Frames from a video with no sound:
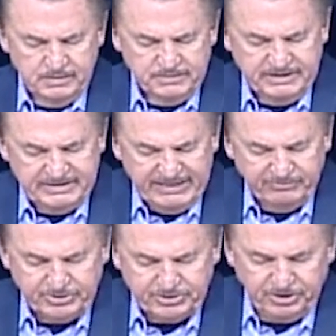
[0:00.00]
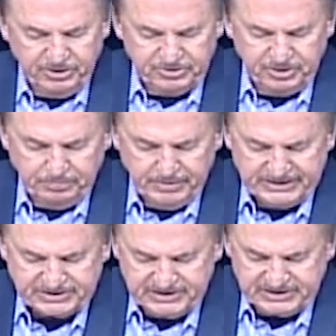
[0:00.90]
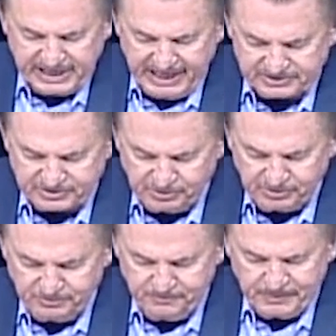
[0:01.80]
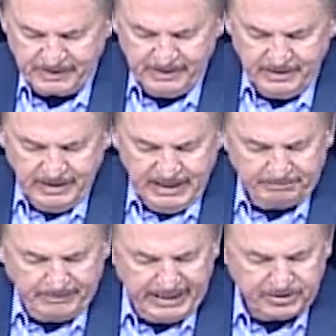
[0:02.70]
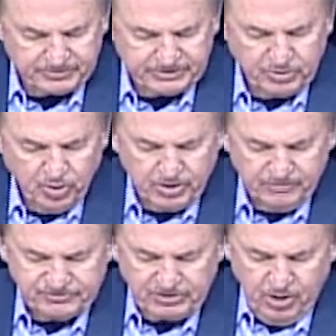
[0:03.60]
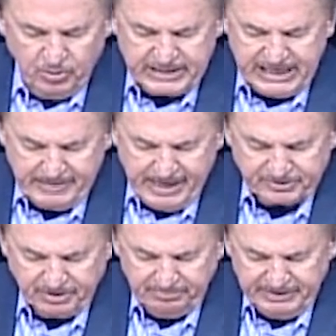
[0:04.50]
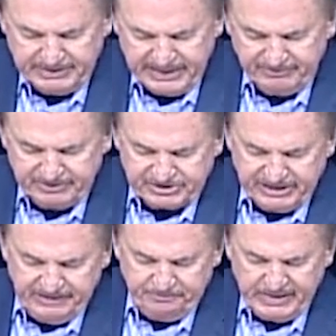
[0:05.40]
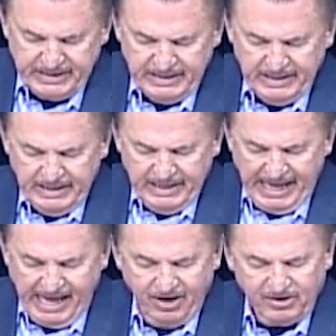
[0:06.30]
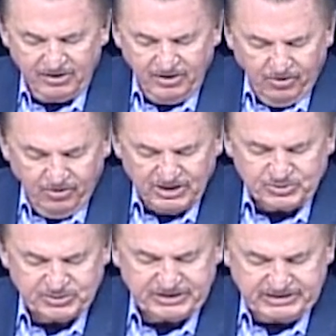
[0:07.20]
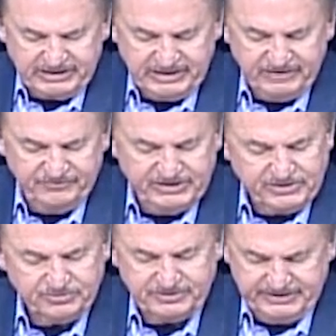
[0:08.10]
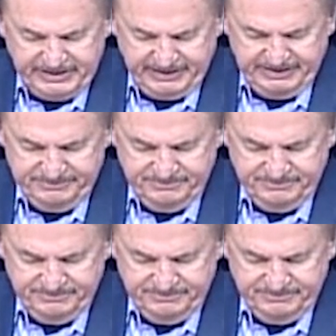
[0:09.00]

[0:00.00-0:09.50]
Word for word: Then David returned to bless this household. And Michael, the daughter of Saul, came out to meet David and said, How glorious was the king of Israel today!